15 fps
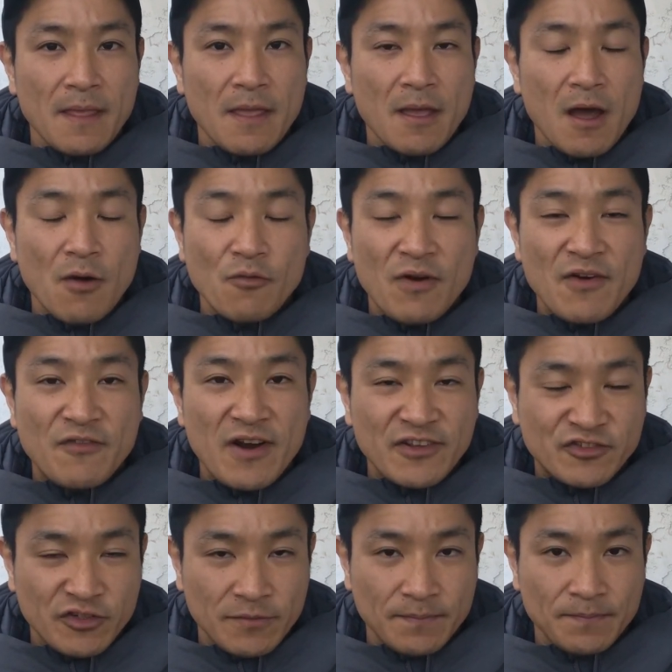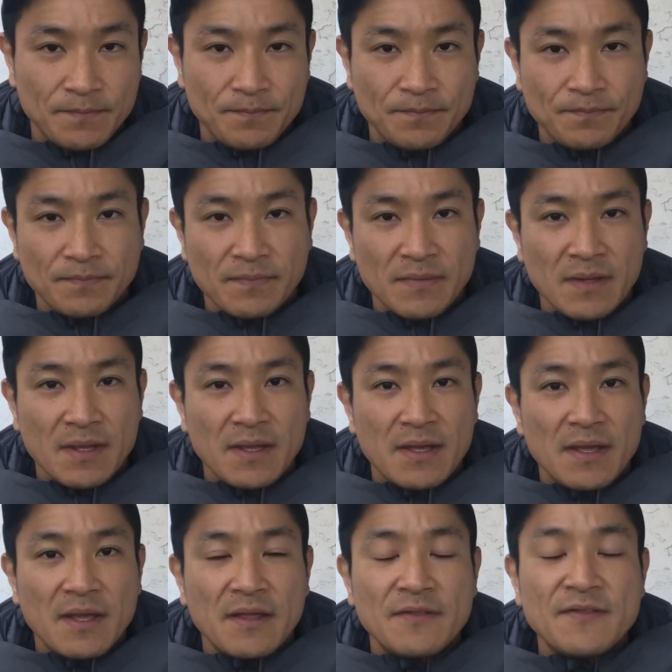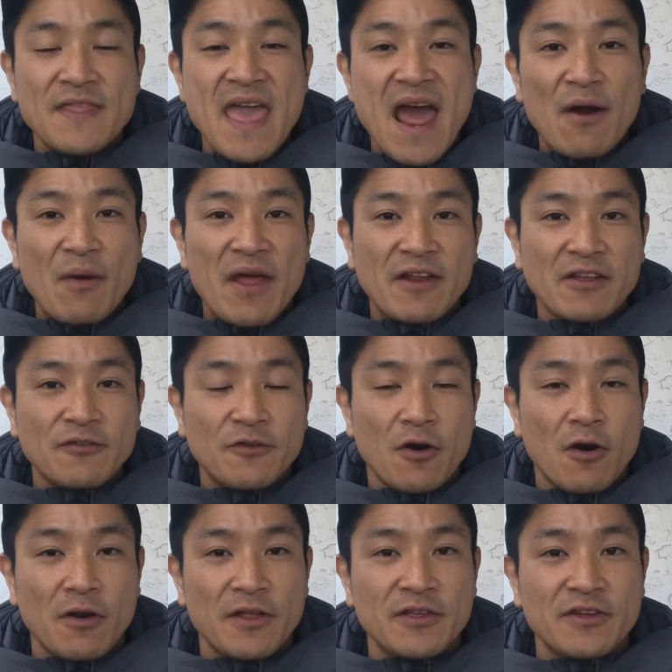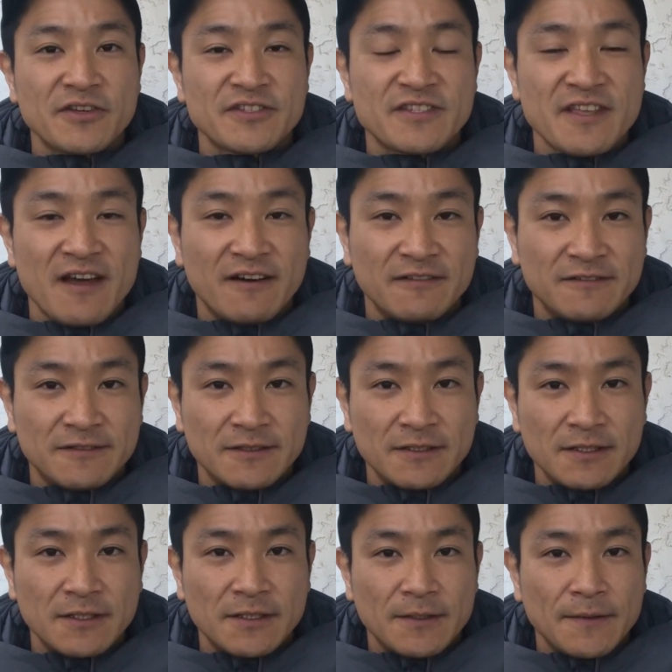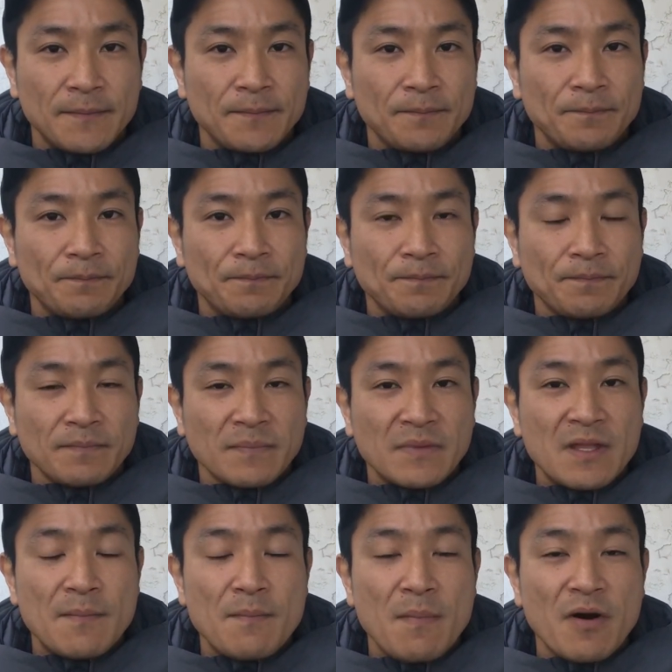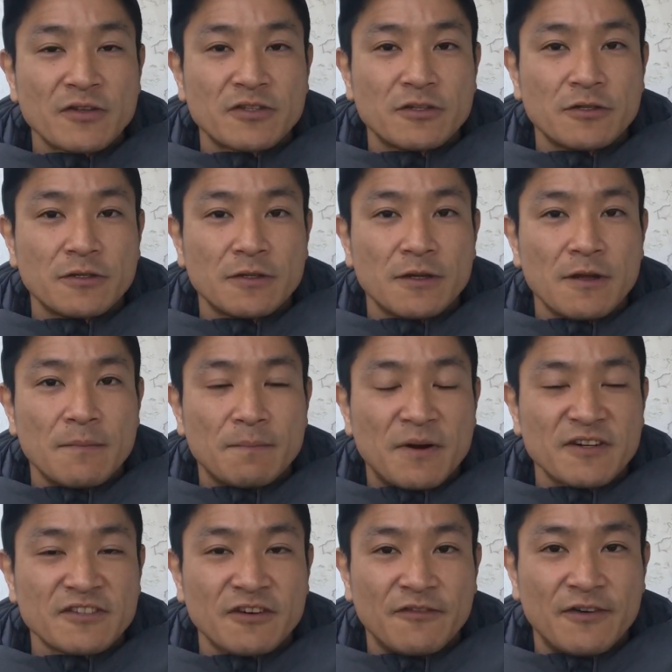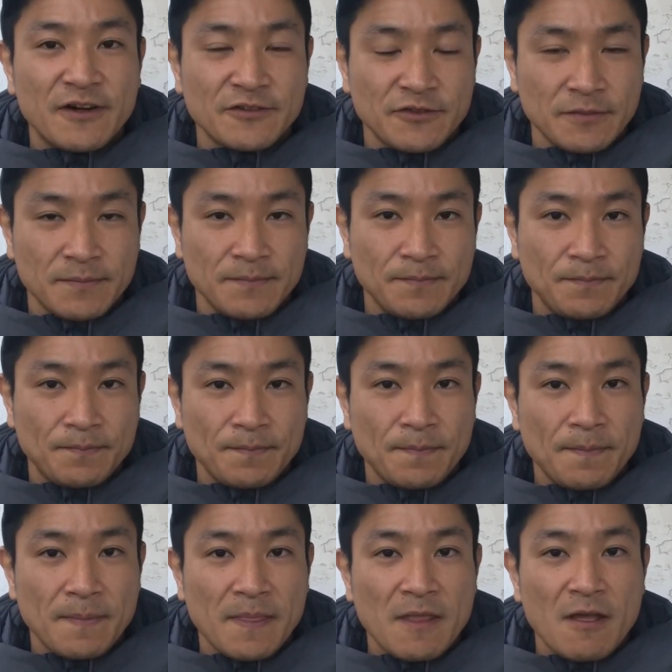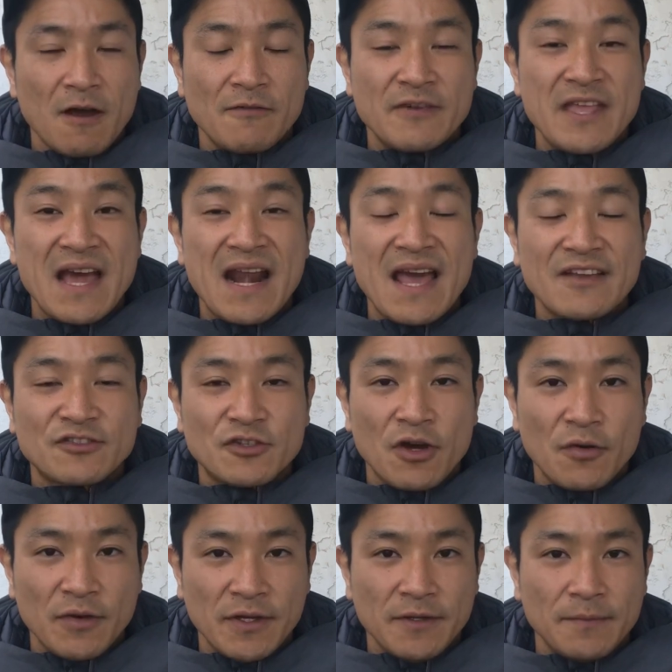of reflection, narrating for only yourself the most personal version of your life story.